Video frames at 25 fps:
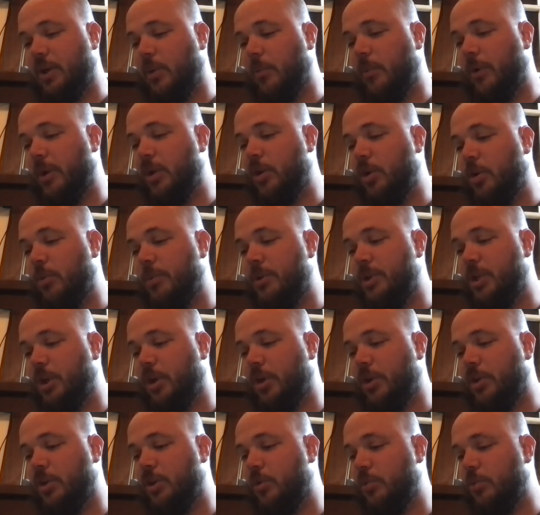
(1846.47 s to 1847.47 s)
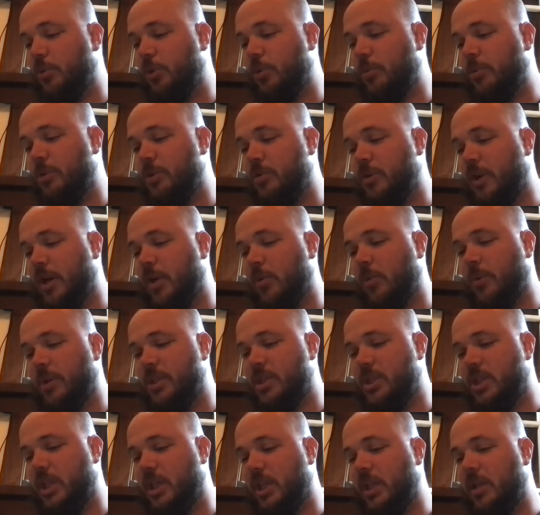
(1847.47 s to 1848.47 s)
I went home and darkened the room and drank
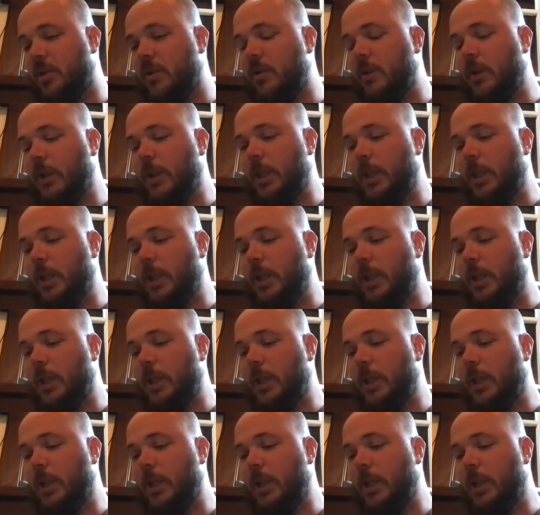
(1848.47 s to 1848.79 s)
whiskey.